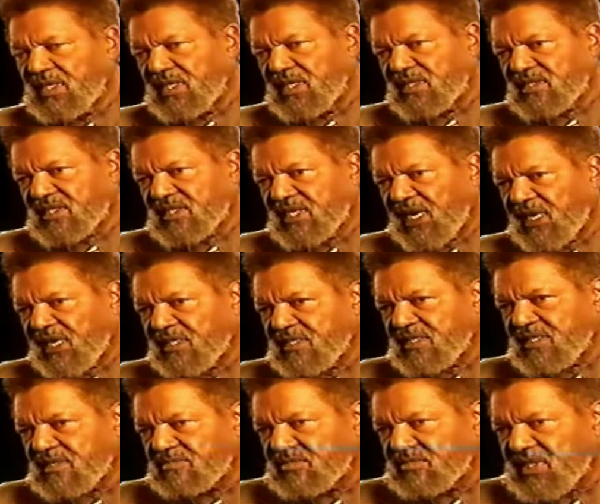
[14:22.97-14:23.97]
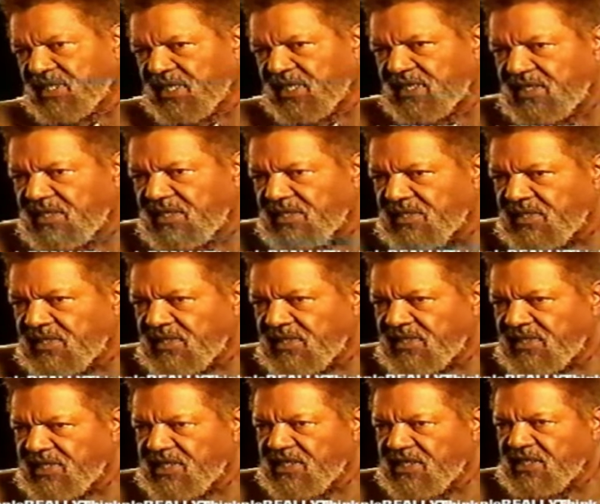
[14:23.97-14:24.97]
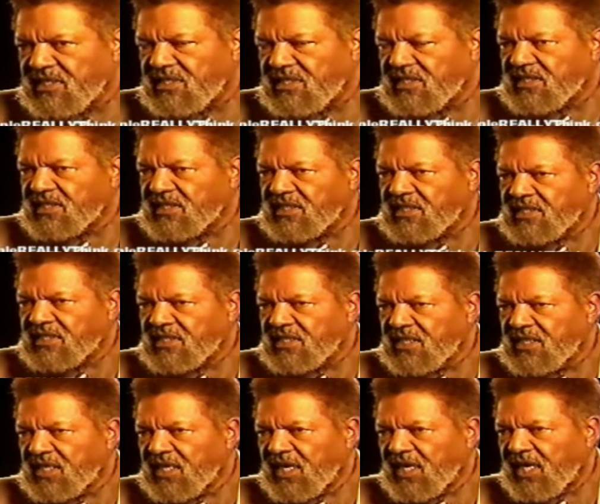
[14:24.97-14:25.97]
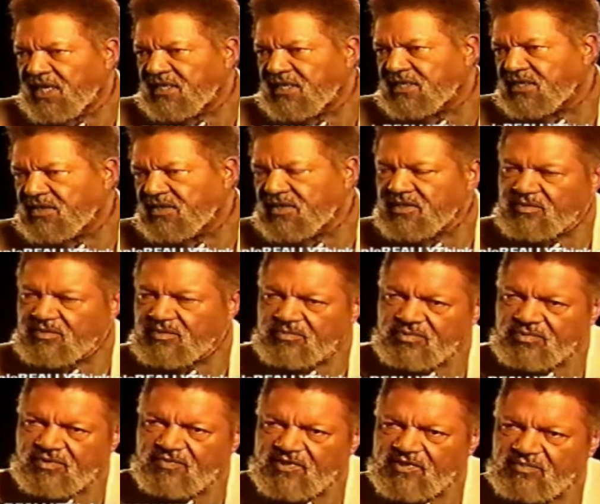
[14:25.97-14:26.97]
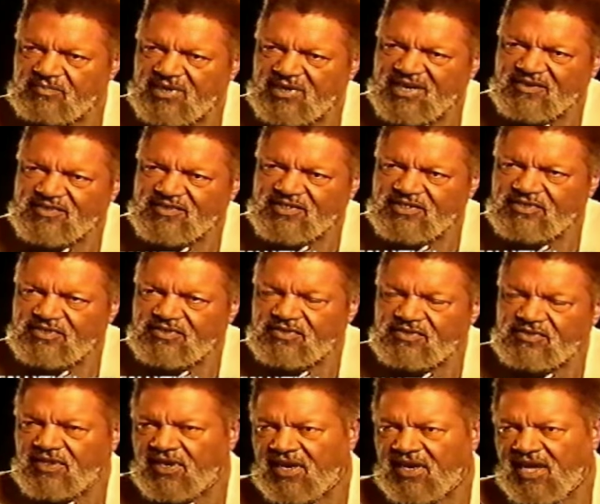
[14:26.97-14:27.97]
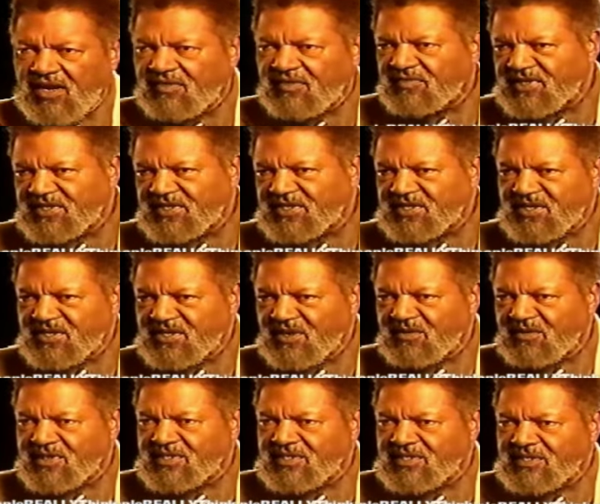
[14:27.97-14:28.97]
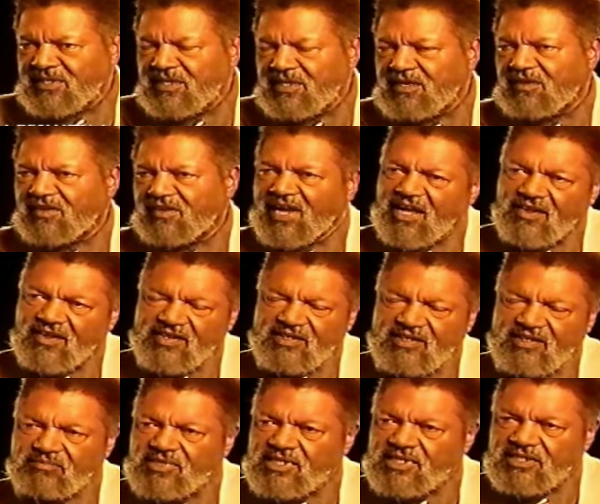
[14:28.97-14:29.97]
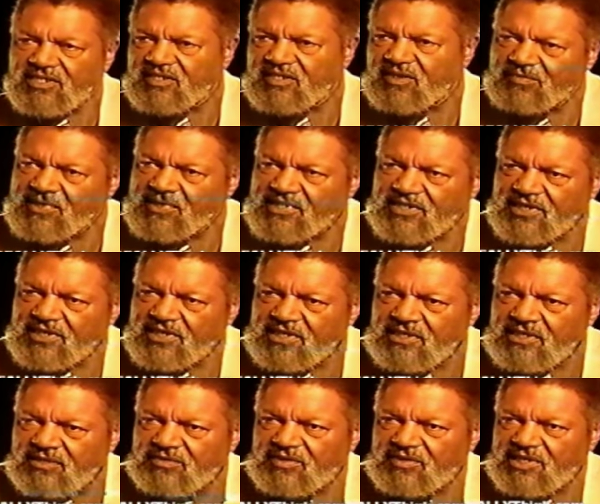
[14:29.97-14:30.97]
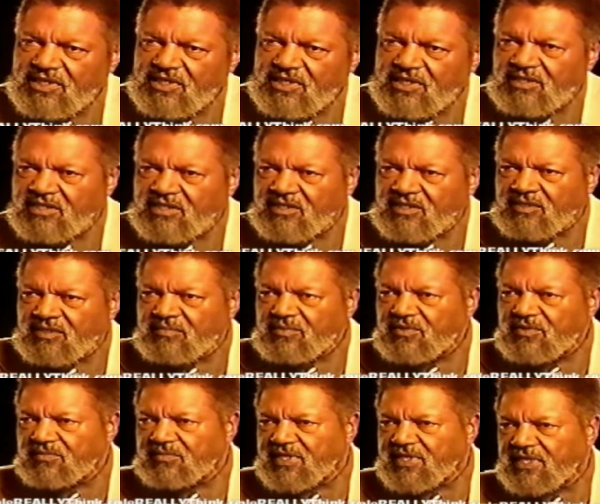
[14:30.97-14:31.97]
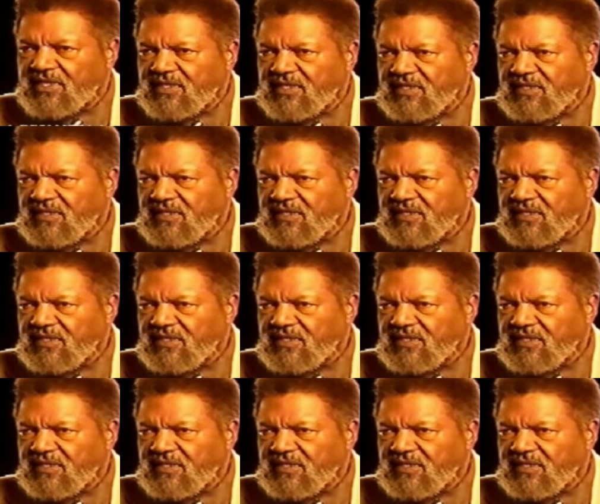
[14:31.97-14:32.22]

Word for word: and scholars are beginning to dig into this, and it's going to prove embarrassing to a lot of historians of how they missed so much history in this movement.